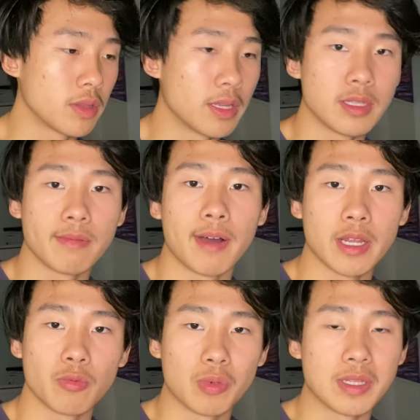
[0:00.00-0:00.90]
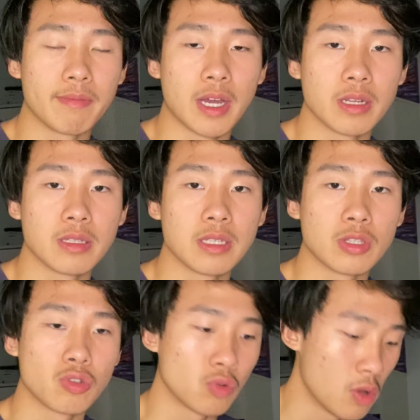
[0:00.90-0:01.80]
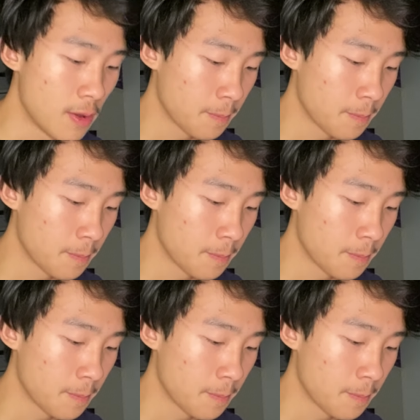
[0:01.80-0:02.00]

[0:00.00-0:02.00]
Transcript: then redivide it into